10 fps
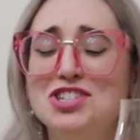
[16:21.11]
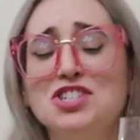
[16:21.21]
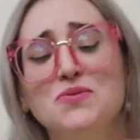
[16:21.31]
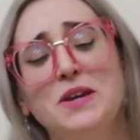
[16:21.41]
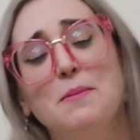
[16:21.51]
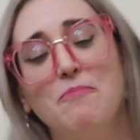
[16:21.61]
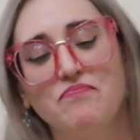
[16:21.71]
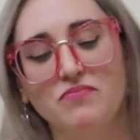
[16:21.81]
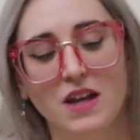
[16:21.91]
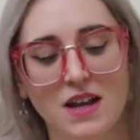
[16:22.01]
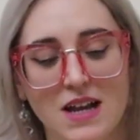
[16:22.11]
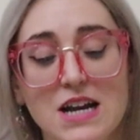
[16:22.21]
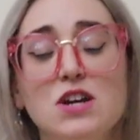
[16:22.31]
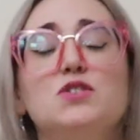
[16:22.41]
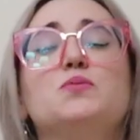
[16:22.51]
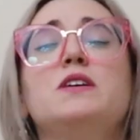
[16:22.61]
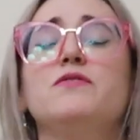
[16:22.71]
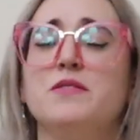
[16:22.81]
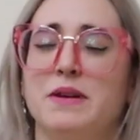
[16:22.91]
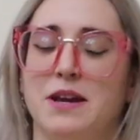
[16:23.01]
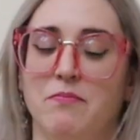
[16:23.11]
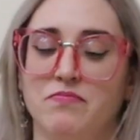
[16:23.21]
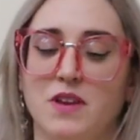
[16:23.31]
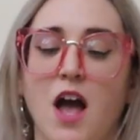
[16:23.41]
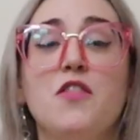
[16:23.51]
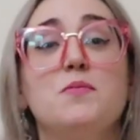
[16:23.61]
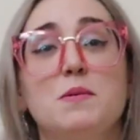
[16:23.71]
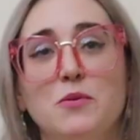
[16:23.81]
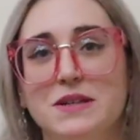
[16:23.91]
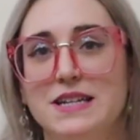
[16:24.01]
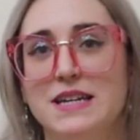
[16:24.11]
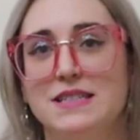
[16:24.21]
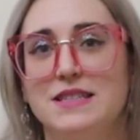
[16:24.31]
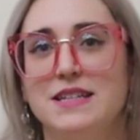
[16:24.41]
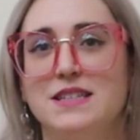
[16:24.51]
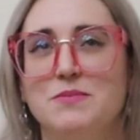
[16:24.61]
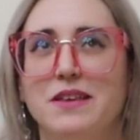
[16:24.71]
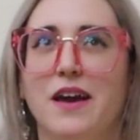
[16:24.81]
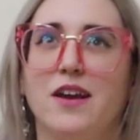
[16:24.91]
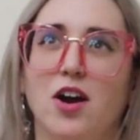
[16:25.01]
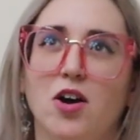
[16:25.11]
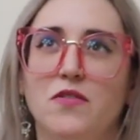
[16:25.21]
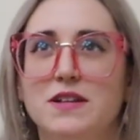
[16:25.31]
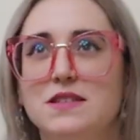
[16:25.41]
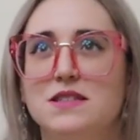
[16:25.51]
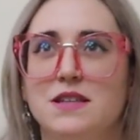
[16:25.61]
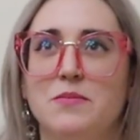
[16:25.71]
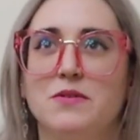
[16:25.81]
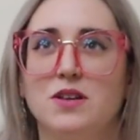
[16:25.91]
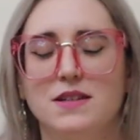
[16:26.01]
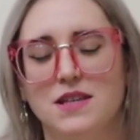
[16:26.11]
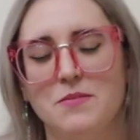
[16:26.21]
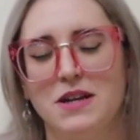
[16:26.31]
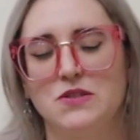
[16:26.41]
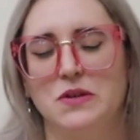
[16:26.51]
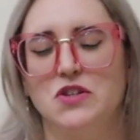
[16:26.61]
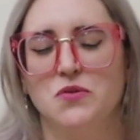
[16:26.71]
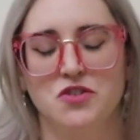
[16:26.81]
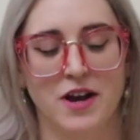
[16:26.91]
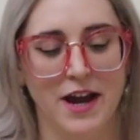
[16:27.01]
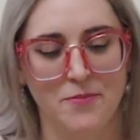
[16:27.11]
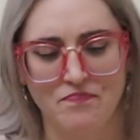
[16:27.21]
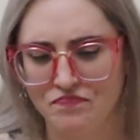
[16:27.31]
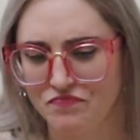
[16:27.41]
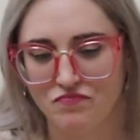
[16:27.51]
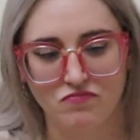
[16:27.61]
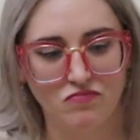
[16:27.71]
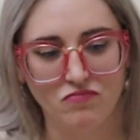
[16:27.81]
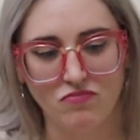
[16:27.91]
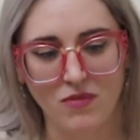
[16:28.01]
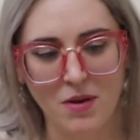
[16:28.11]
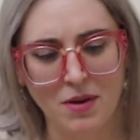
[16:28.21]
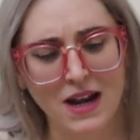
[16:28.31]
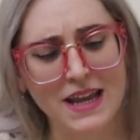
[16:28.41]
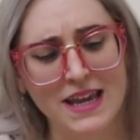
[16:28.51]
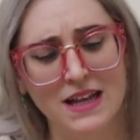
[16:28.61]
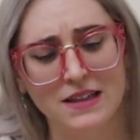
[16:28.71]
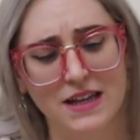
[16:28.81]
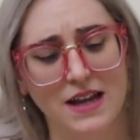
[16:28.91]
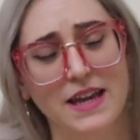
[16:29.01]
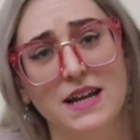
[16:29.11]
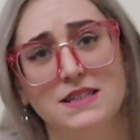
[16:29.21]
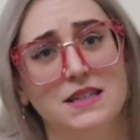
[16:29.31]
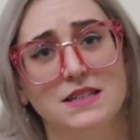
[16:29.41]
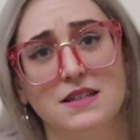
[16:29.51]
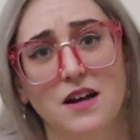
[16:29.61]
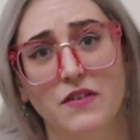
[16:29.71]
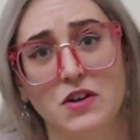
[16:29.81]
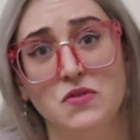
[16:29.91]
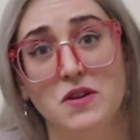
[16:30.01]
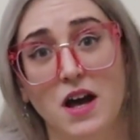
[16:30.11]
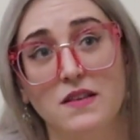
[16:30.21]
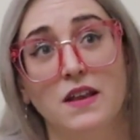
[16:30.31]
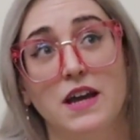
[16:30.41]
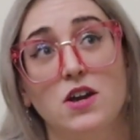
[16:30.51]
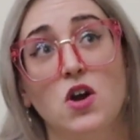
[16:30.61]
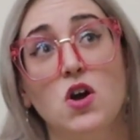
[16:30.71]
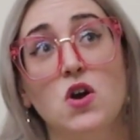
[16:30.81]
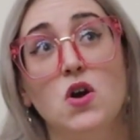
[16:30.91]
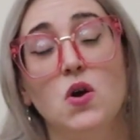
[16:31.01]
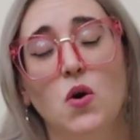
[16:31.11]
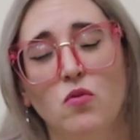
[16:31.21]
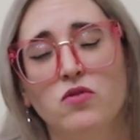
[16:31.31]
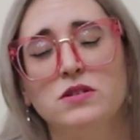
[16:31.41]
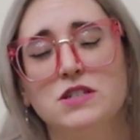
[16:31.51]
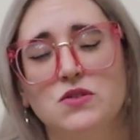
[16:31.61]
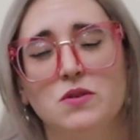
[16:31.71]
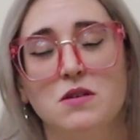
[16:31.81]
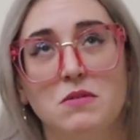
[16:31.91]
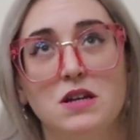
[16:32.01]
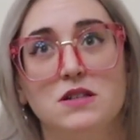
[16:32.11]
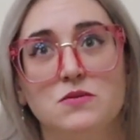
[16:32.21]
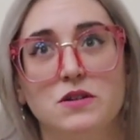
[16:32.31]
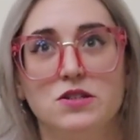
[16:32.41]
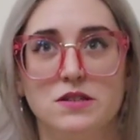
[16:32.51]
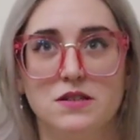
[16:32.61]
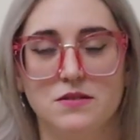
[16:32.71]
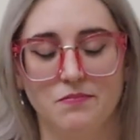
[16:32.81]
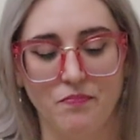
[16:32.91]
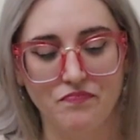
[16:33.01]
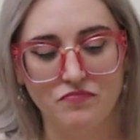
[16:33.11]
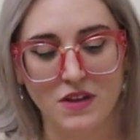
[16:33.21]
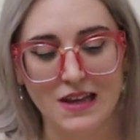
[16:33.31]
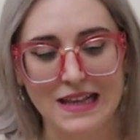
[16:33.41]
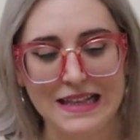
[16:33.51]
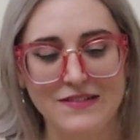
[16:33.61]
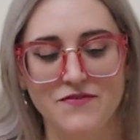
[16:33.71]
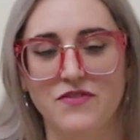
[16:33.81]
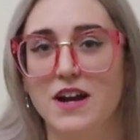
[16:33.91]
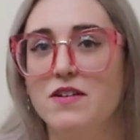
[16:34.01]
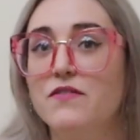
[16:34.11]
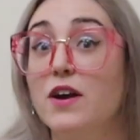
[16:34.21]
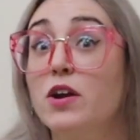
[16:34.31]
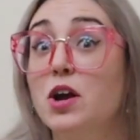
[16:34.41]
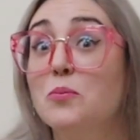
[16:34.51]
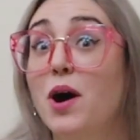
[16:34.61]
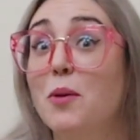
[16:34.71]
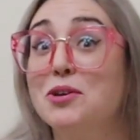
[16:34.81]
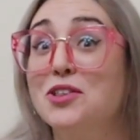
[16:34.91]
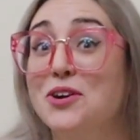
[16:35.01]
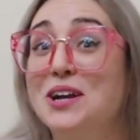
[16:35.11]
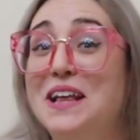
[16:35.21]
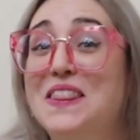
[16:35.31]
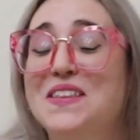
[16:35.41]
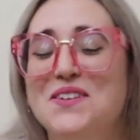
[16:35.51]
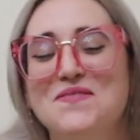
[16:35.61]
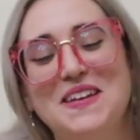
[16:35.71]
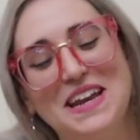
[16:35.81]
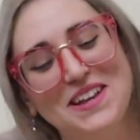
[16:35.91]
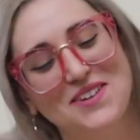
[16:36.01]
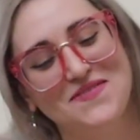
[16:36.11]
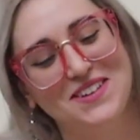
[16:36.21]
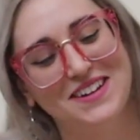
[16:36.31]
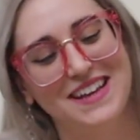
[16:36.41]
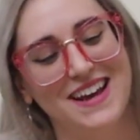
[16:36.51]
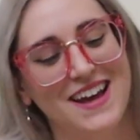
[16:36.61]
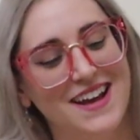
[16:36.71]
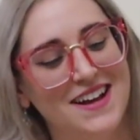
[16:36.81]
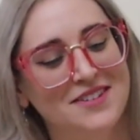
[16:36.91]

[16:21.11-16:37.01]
she's sweet. Sweet for me. Other people would taste this and be like, oh, this is a semi-sweet to a dry. But I can't say this enough. I do not like overly sweet meads, which is very, very unpopular in the mead community.